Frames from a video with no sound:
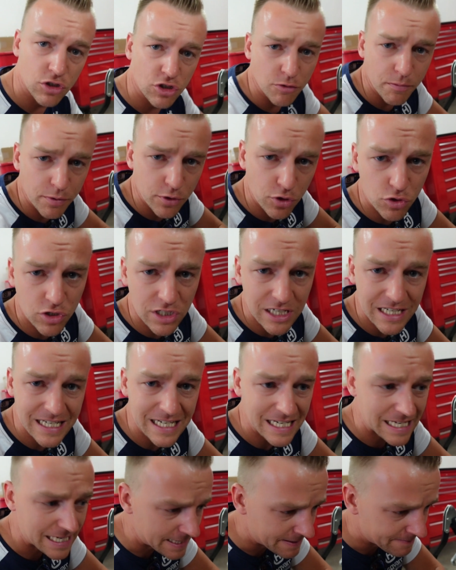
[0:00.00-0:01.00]
the Super Duke
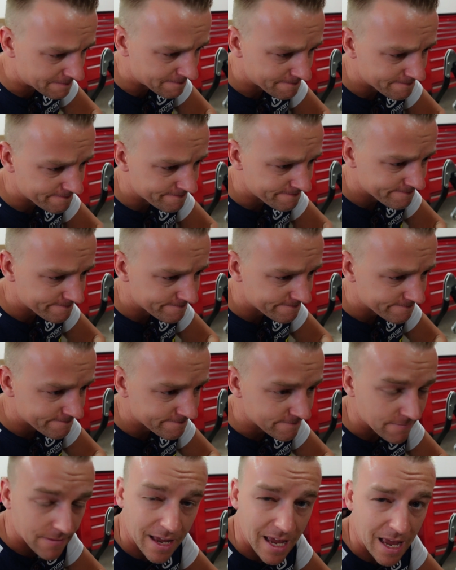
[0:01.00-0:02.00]
GT
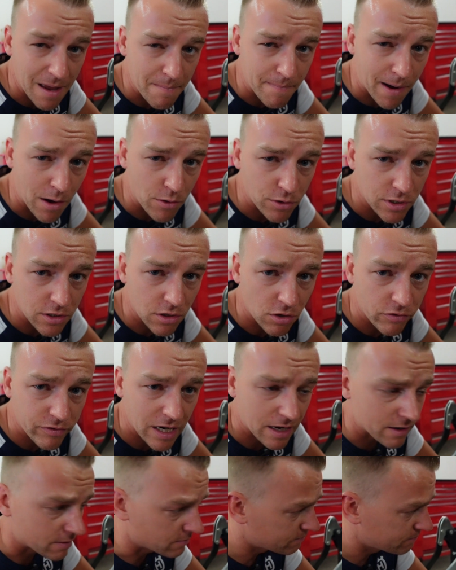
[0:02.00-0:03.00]
and mount it over
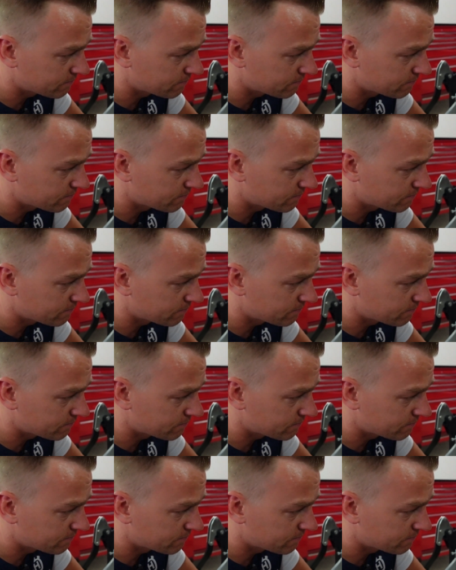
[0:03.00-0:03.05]
there.